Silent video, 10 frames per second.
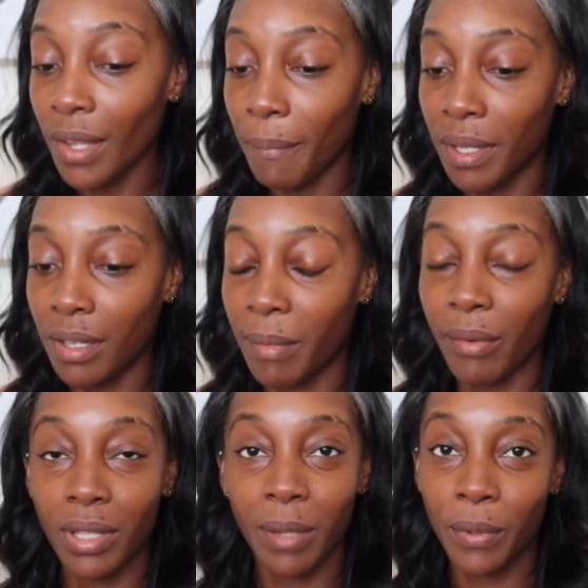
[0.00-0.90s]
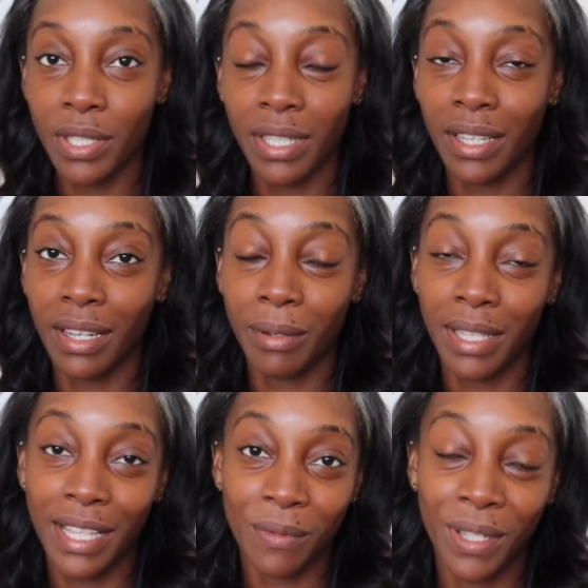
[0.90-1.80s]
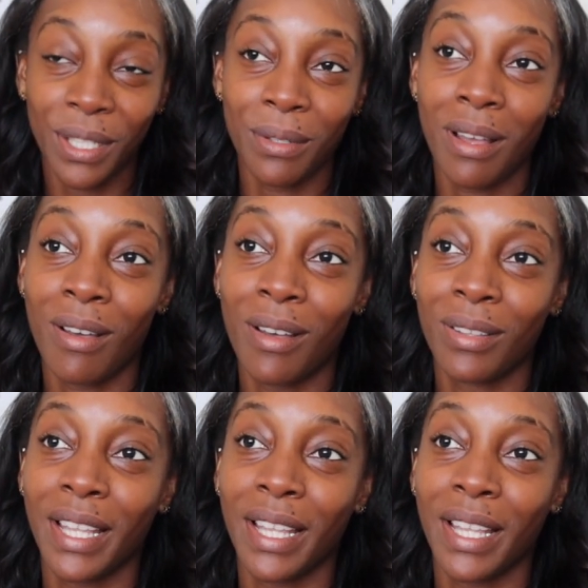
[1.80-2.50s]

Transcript: But I really appreciate every last one of you all.